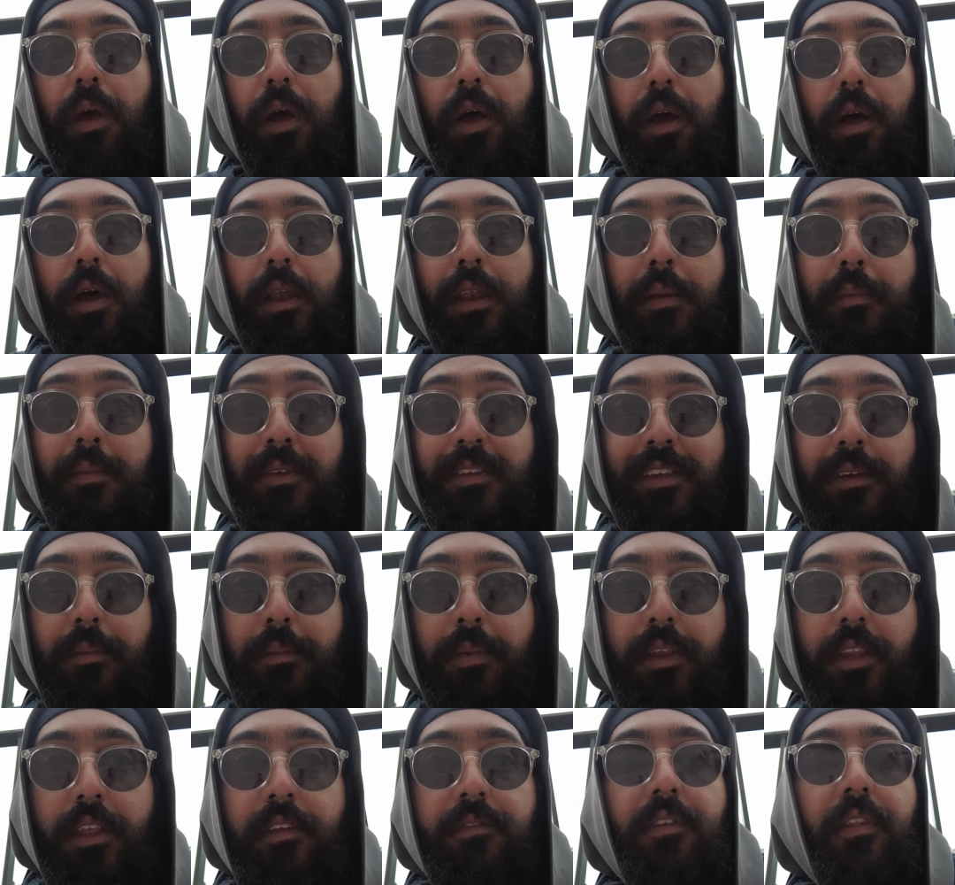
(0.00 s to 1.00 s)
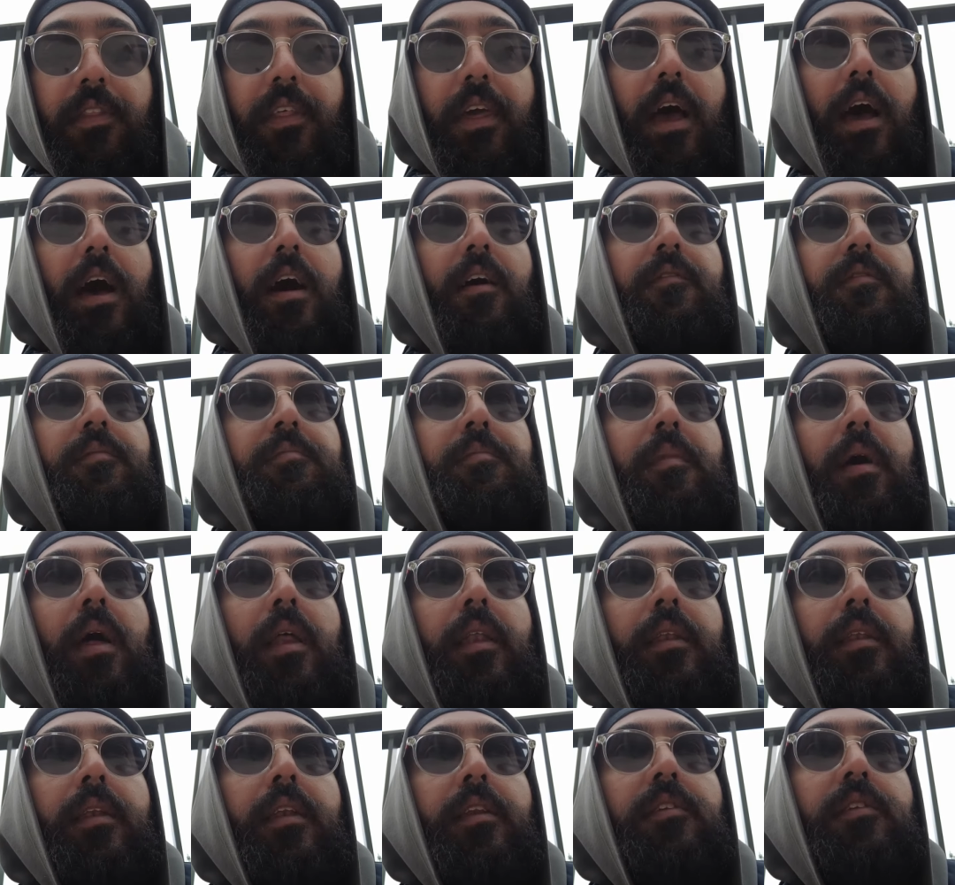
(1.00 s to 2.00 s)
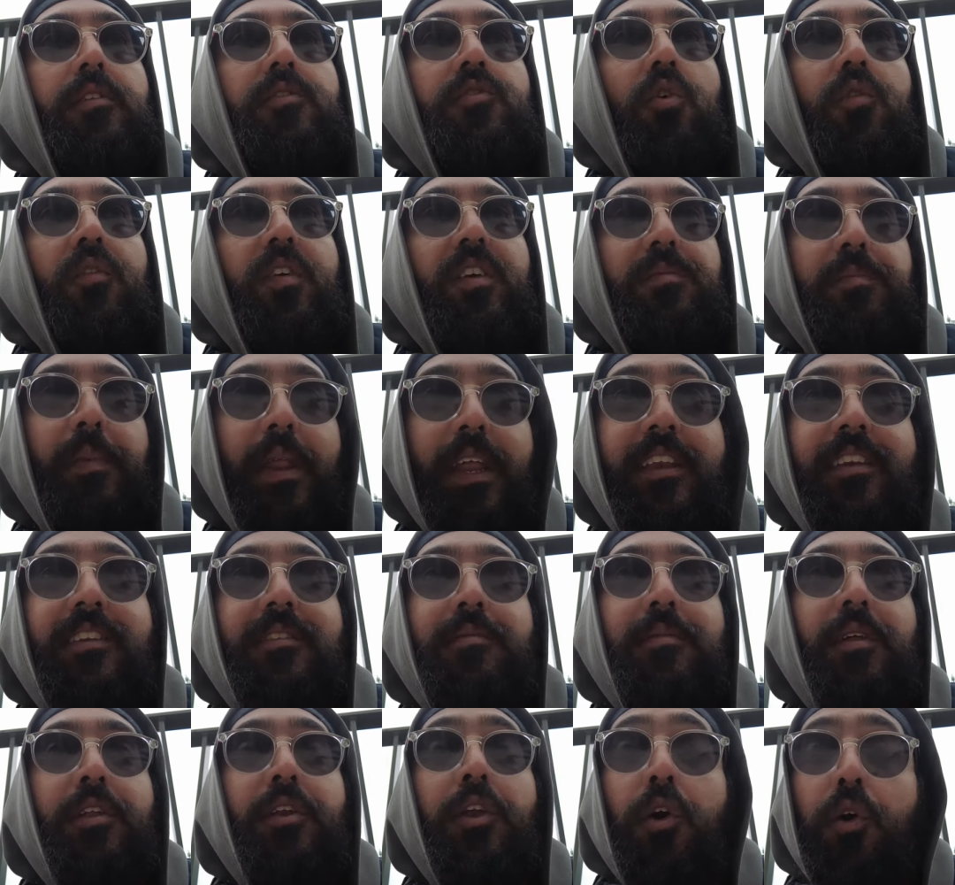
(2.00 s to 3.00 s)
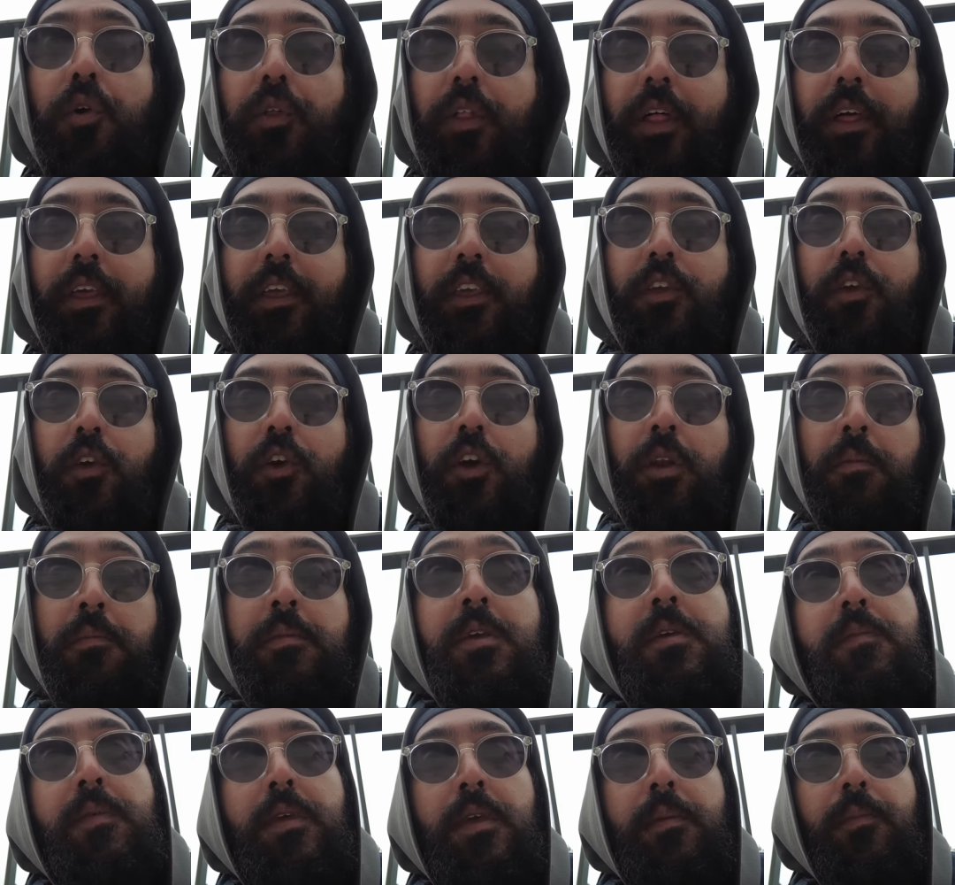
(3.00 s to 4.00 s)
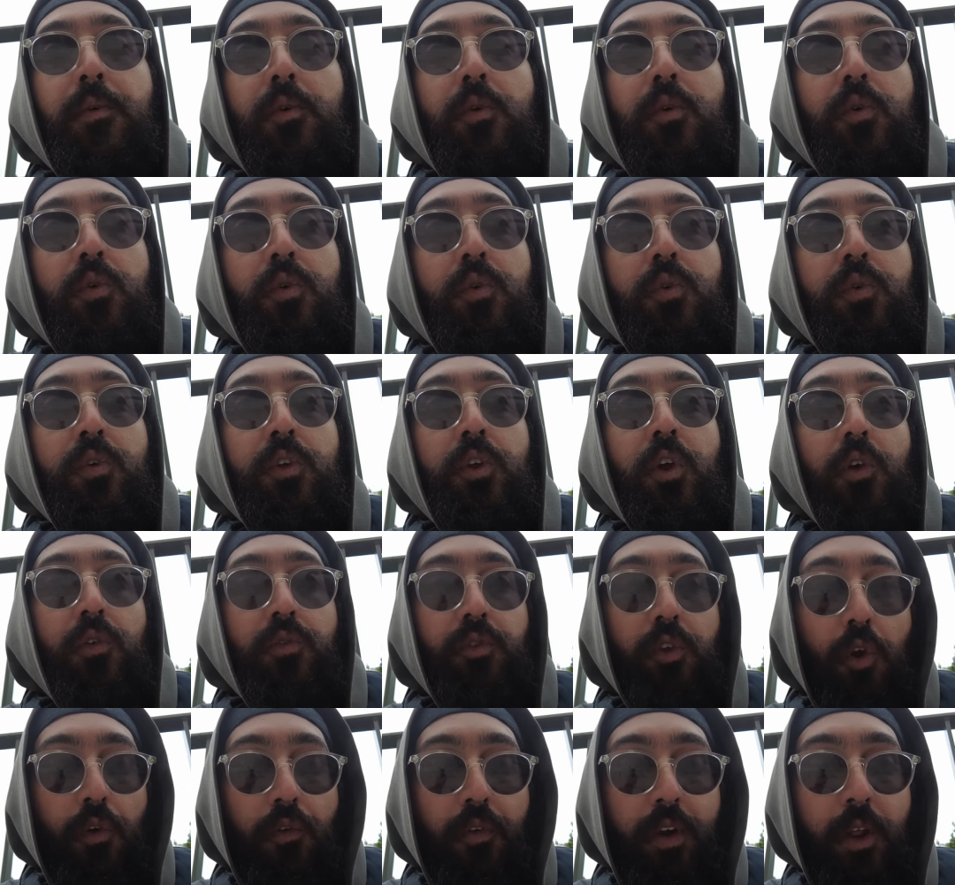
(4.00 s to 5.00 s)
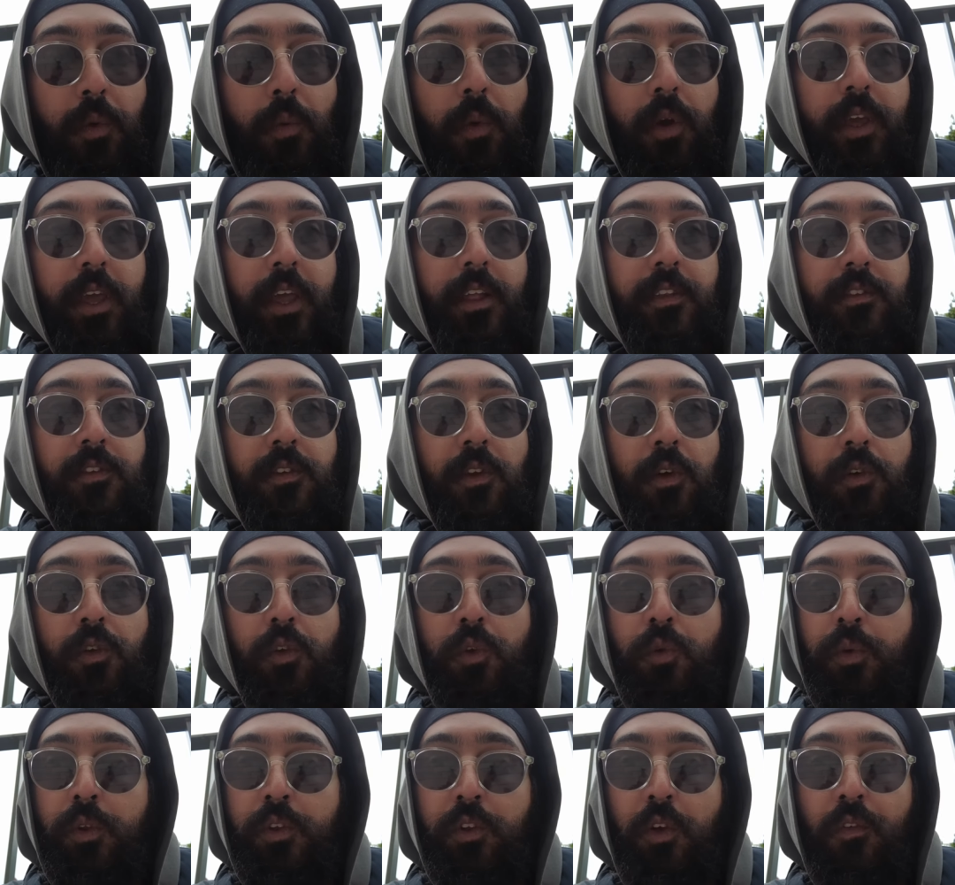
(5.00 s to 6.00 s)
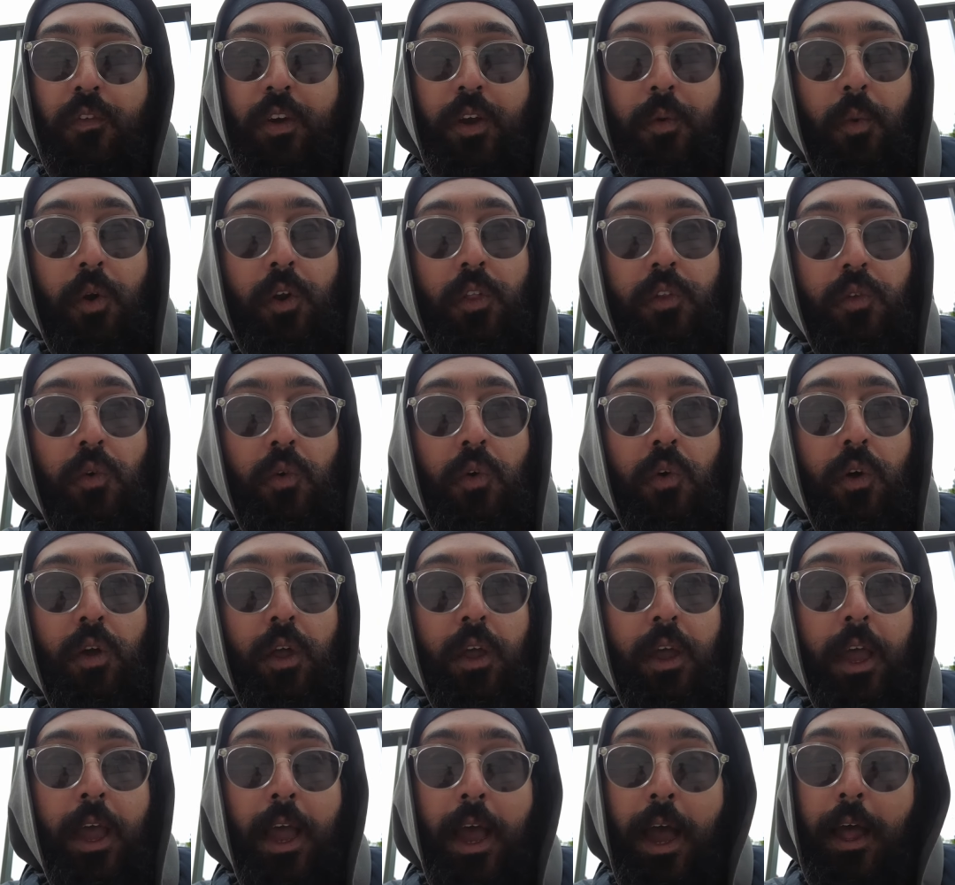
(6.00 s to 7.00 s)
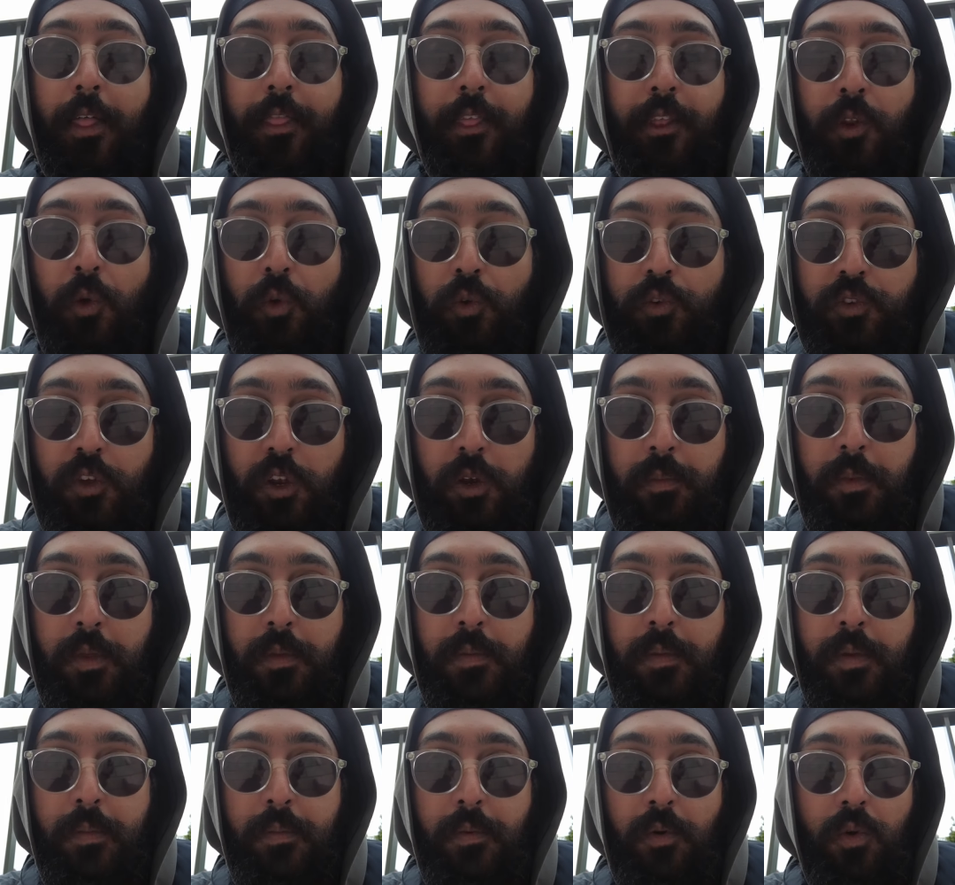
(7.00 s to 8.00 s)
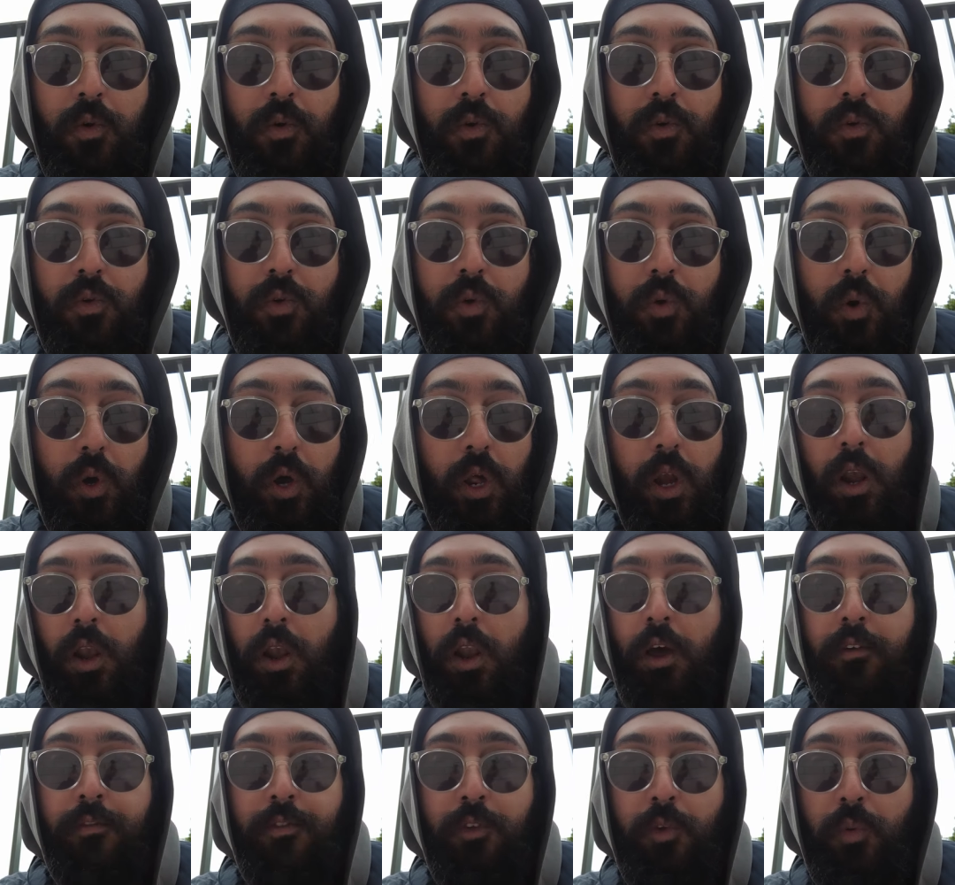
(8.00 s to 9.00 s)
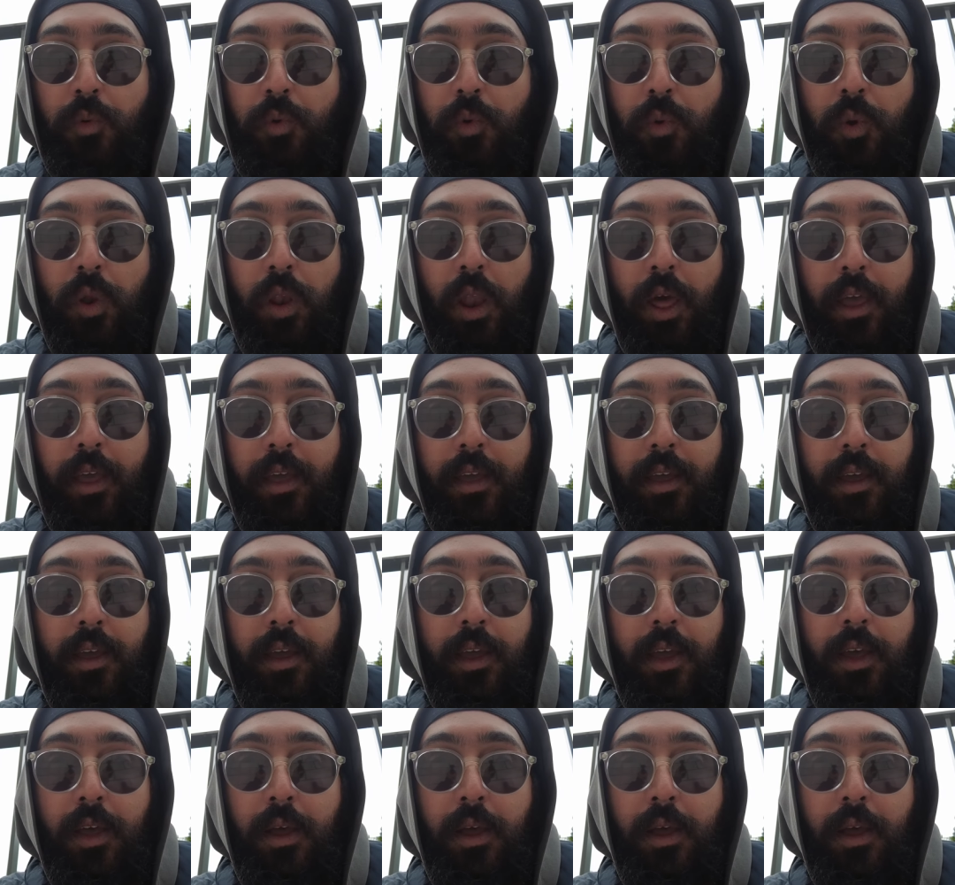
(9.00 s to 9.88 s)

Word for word: uh, limiting belief that they have and, and sort of explain to them that no like you're going to meet people who you know don't really want to get to know you and don't really want to talk and then you're also going to meet people who are going to love you who are like